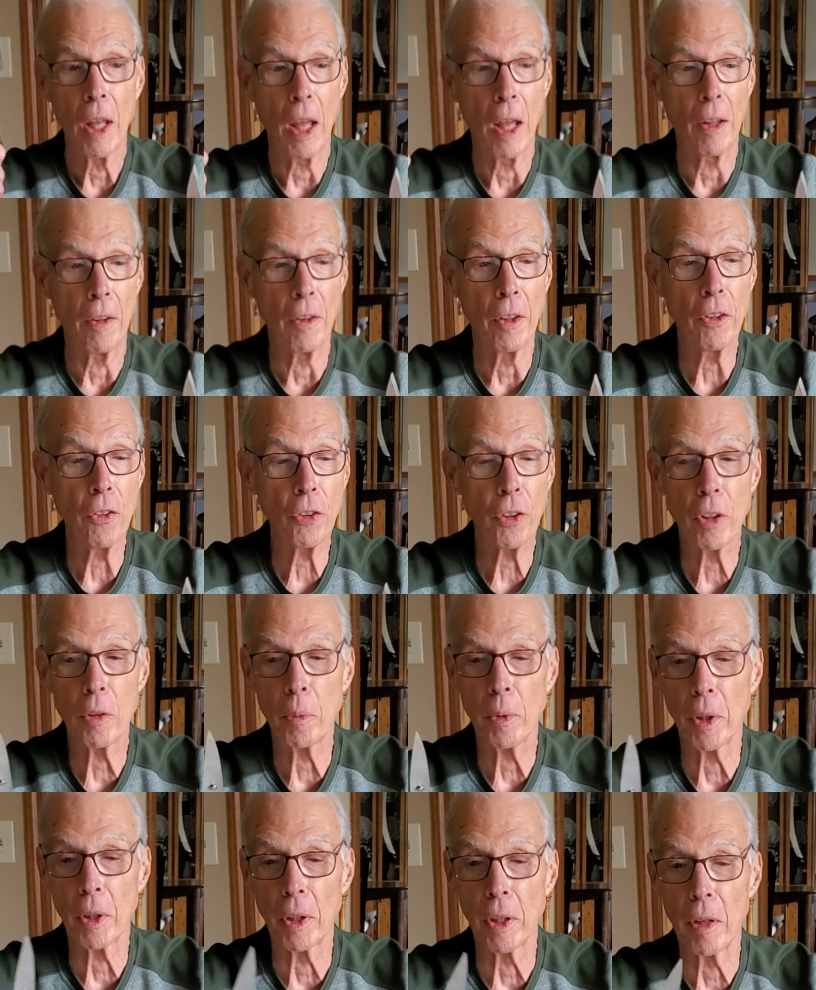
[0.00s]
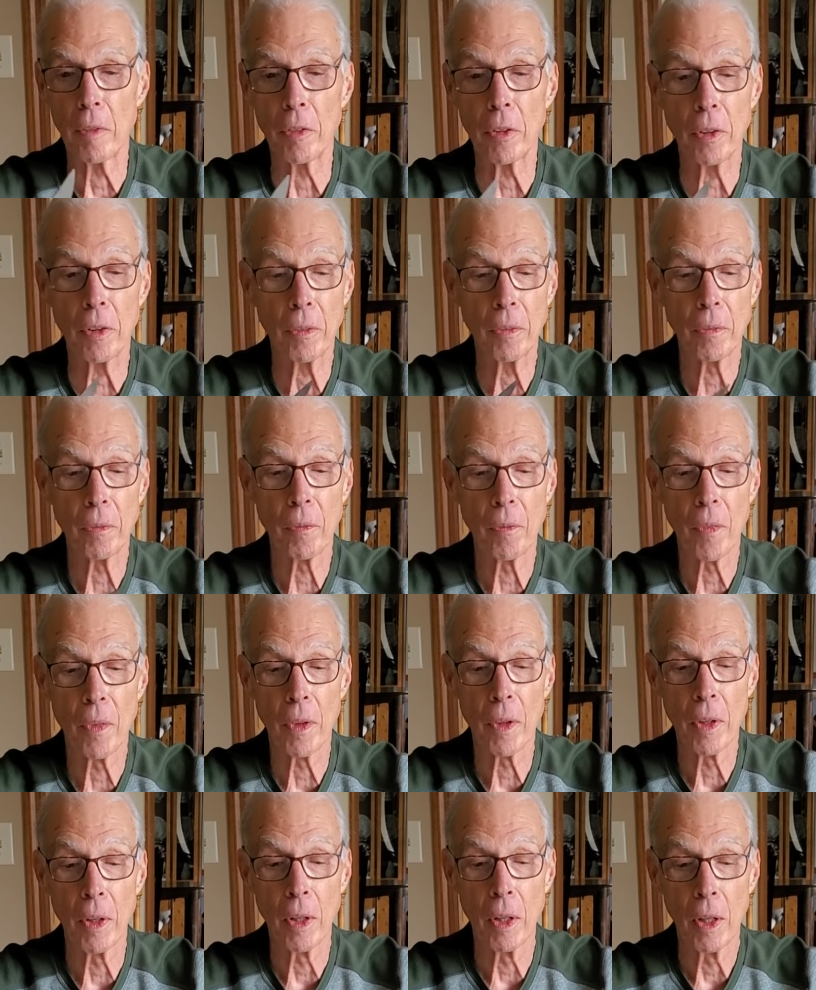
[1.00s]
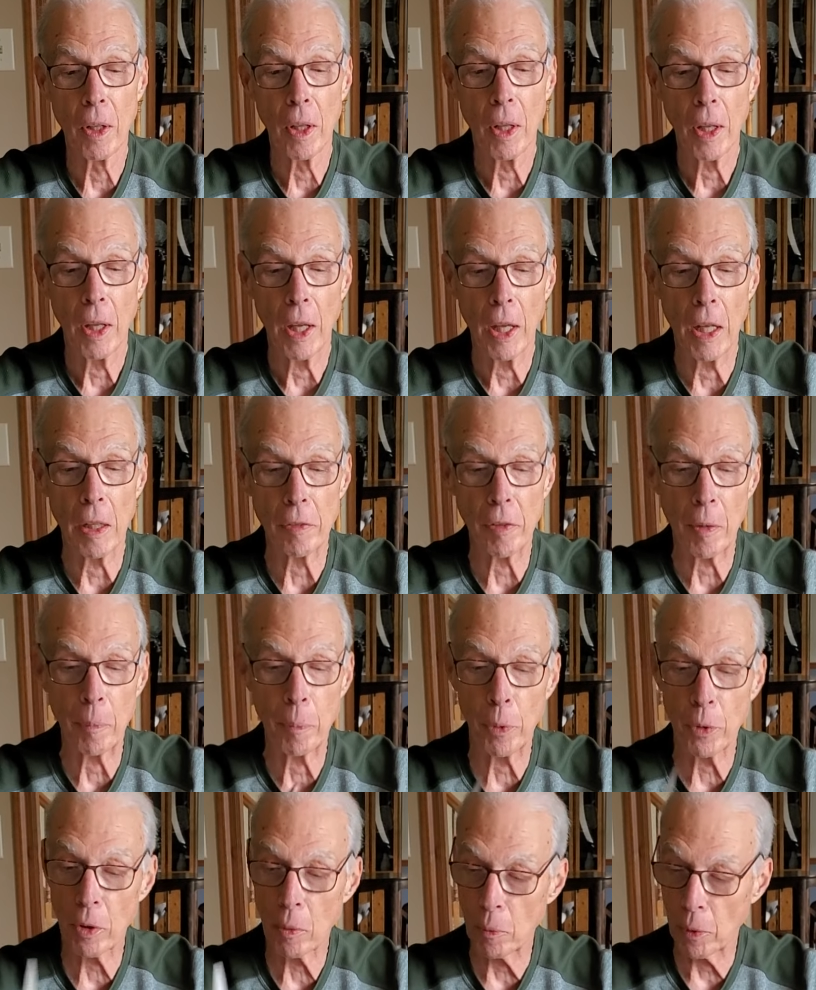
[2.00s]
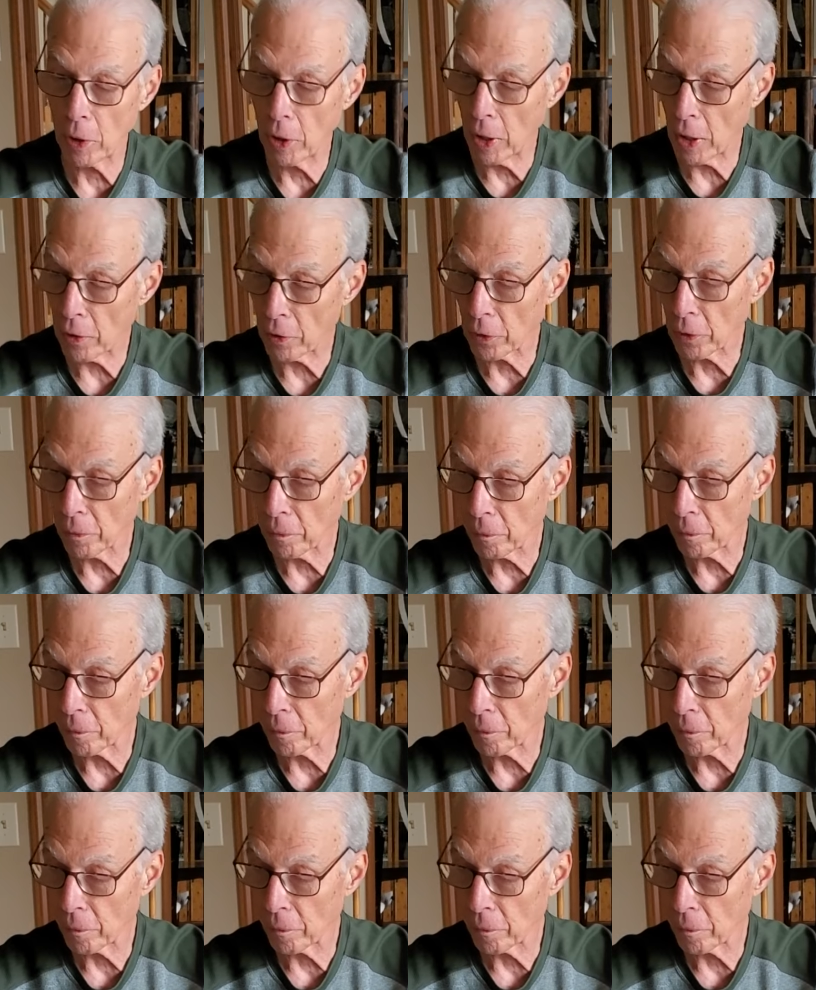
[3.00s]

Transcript: and this can be a lever, and if I put them together,